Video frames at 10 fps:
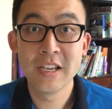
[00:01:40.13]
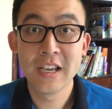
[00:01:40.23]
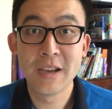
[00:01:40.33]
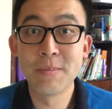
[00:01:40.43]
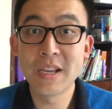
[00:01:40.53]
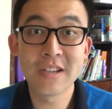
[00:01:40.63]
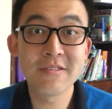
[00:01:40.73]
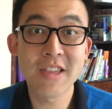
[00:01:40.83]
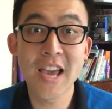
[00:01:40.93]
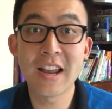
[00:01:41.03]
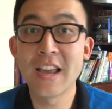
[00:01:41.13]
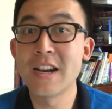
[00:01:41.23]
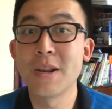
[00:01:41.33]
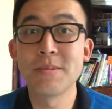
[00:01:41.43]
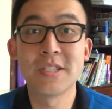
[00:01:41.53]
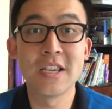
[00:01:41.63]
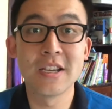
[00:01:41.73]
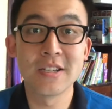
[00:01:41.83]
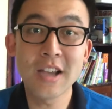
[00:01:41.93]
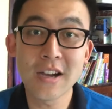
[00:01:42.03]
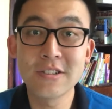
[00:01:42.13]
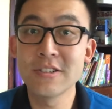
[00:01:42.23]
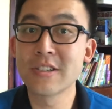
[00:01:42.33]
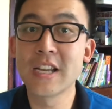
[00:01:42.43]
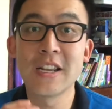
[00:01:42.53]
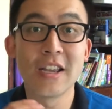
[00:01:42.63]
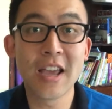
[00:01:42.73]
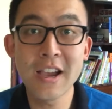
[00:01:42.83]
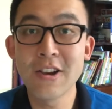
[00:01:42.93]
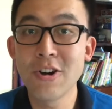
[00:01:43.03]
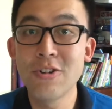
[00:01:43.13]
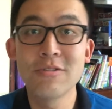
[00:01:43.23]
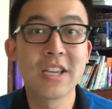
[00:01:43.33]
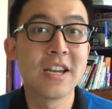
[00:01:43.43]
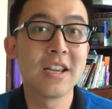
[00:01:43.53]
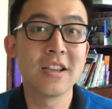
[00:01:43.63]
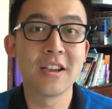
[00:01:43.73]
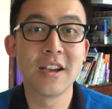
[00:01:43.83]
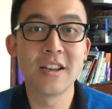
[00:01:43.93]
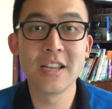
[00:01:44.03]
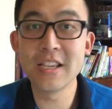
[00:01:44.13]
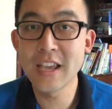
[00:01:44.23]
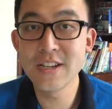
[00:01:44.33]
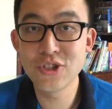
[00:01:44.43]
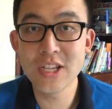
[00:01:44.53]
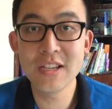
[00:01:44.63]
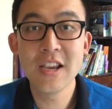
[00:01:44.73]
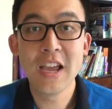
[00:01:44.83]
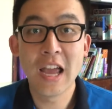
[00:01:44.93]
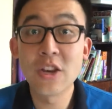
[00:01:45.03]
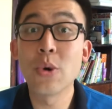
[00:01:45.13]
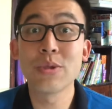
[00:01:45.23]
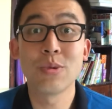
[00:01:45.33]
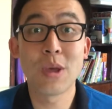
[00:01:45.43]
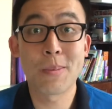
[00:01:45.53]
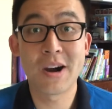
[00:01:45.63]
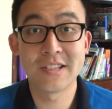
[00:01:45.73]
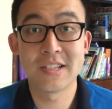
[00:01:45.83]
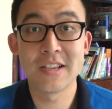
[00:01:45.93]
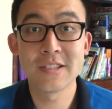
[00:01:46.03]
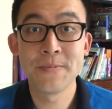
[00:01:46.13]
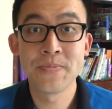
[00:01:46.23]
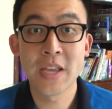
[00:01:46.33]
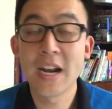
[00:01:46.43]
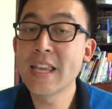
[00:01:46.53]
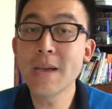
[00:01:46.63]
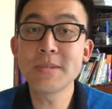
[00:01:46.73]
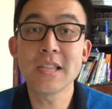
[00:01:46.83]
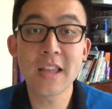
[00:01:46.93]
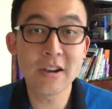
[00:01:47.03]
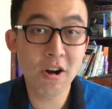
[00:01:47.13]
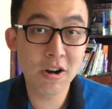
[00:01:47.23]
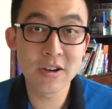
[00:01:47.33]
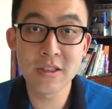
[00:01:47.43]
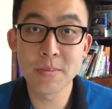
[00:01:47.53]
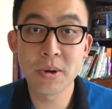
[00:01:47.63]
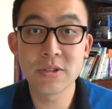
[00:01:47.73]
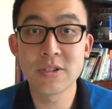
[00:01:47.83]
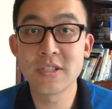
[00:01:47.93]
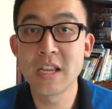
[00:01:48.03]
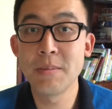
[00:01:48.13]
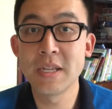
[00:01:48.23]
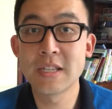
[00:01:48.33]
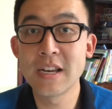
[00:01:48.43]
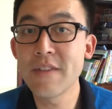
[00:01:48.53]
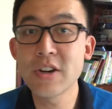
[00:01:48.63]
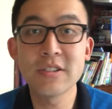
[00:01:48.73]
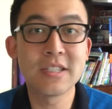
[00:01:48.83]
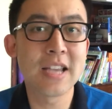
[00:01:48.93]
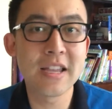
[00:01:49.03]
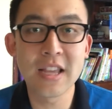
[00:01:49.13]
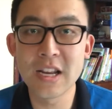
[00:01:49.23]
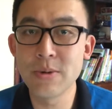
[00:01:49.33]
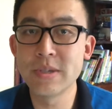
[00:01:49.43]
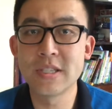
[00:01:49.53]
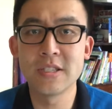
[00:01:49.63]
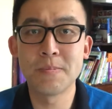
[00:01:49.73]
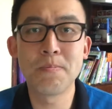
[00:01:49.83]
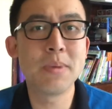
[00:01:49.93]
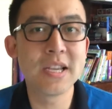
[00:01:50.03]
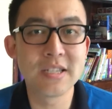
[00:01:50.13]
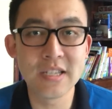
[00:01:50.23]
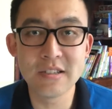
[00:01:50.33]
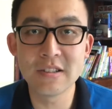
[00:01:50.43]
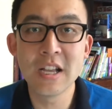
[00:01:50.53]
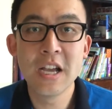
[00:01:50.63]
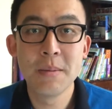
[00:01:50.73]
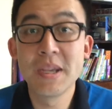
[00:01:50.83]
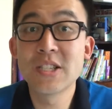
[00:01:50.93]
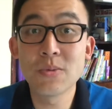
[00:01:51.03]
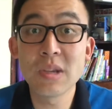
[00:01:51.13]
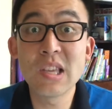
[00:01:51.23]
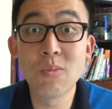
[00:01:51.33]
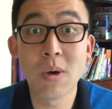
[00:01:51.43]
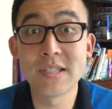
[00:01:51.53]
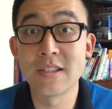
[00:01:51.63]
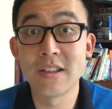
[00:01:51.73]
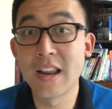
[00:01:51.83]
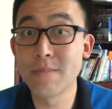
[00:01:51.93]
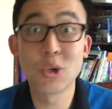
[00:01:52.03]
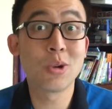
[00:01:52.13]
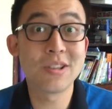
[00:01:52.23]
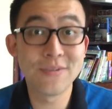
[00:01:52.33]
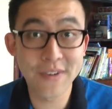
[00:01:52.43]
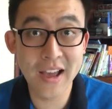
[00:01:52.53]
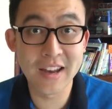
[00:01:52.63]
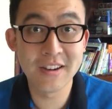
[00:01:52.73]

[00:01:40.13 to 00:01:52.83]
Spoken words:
And because of that, I ended up seeing a doctor, getting an echo, getting an EKG, and going through that process. And I kept it lighthearted in the personal statement. I never said that it was this big deal because it really wasn't, and I'm totally fine.